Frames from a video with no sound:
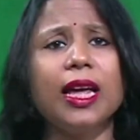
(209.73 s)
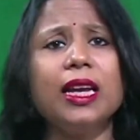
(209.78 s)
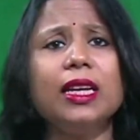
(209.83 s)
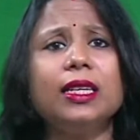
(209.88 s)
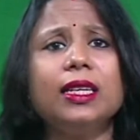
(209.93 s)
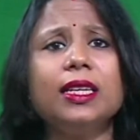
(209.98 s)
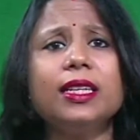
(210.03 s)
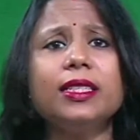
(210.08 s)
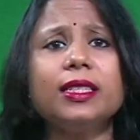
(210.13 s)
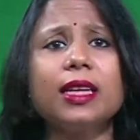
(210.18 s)

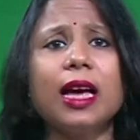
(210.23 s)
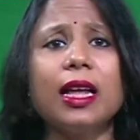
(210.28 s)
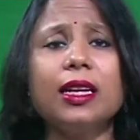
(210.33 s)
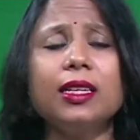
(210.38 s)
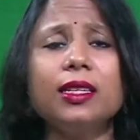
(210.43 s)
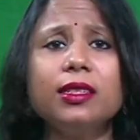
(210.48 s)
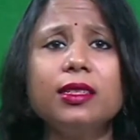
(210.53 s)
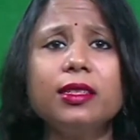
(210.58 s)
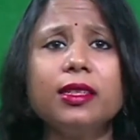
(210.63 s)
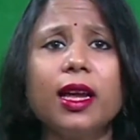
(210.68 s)
And this
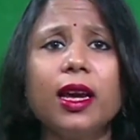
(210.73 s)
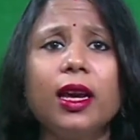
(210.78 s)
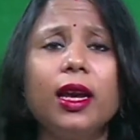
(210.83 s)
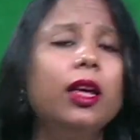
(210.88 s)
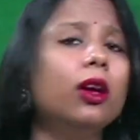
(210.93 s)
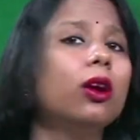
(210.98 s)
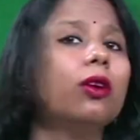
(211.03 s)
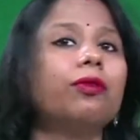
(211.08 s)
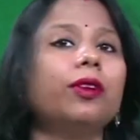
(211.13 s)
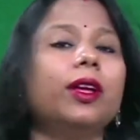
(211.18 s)

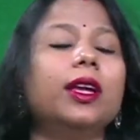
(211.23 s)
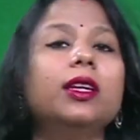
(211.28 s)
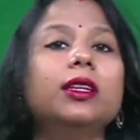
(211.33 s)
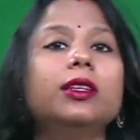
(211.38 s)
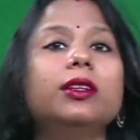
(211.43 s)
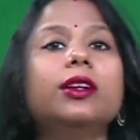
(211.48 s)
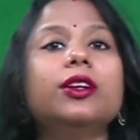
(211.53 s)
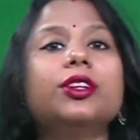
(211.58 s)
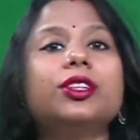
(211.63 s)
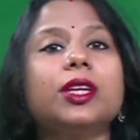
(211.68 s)
understanding of
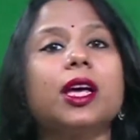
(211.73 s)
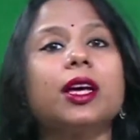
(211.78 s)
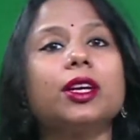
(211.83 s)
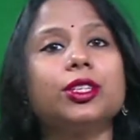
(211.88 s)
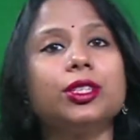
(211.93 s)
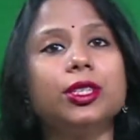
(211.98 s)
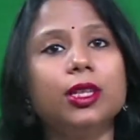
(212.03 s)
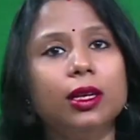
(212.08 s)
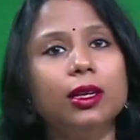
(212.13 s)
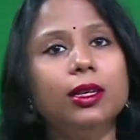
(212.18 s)

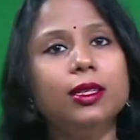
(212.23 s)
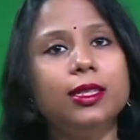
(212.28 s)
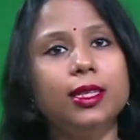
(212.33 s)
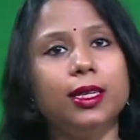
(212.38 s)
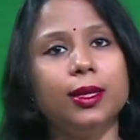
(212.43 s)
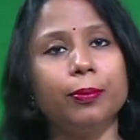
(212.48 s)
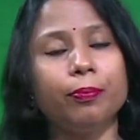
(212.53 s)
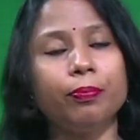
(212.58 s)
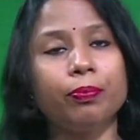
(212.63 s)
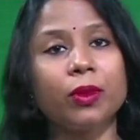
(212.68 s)

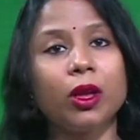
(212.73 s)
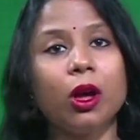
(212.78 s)
intersectionality